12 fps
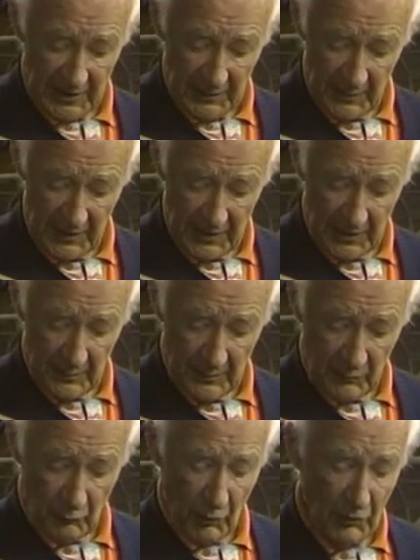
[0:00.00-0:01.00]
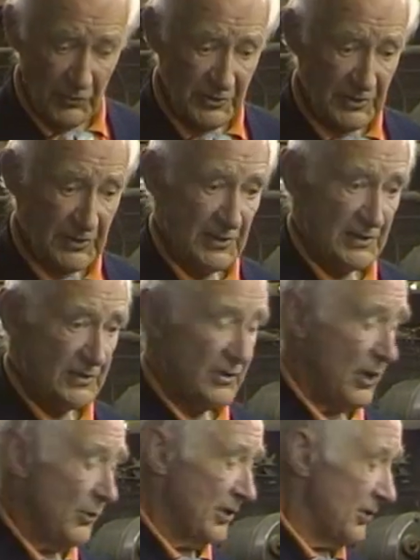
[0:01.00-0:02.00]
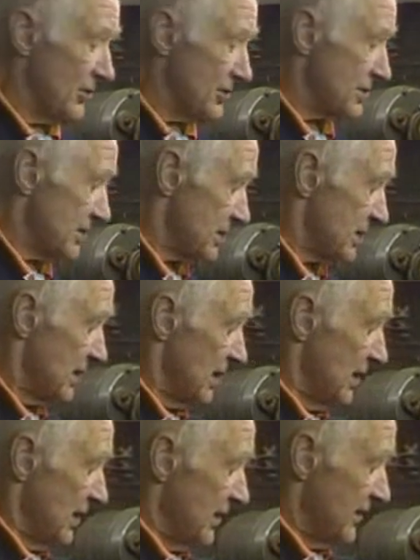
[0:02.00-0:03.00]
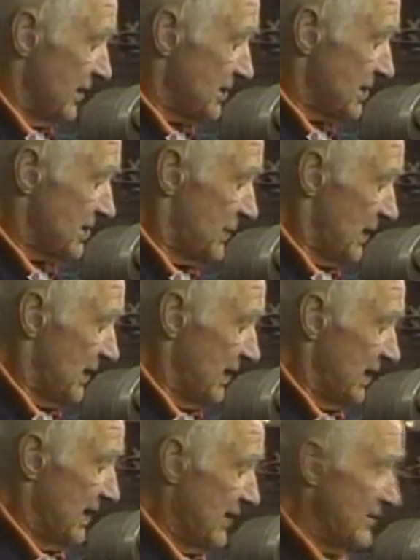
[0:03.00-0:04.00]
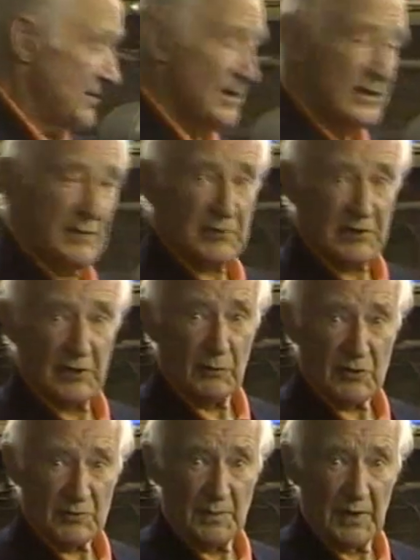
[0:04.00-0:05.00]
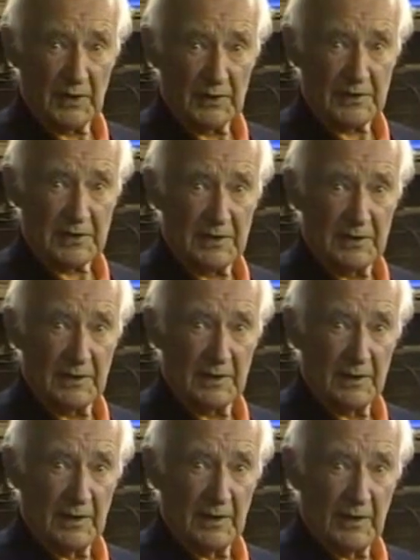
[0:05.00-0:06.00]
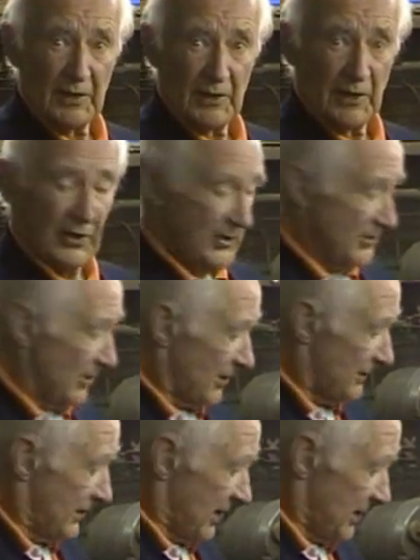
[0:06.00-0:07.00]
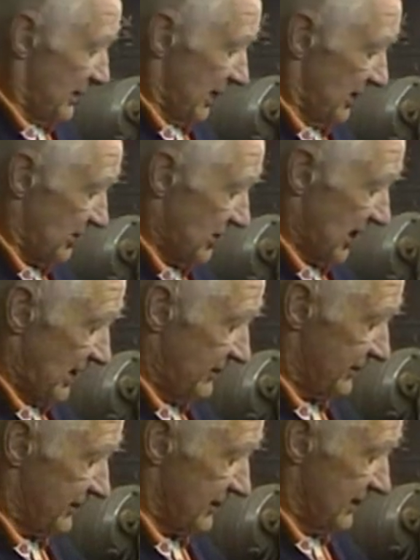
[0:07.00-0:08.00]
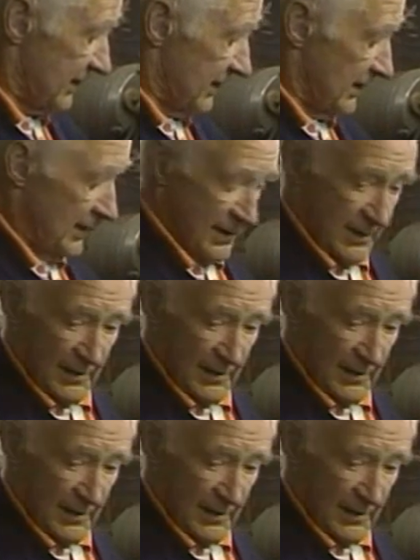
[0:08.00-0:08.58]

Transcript: The aluminium, once it's, no it doesn't. This has been in ever since the machine was built. And it's not a very big shaft,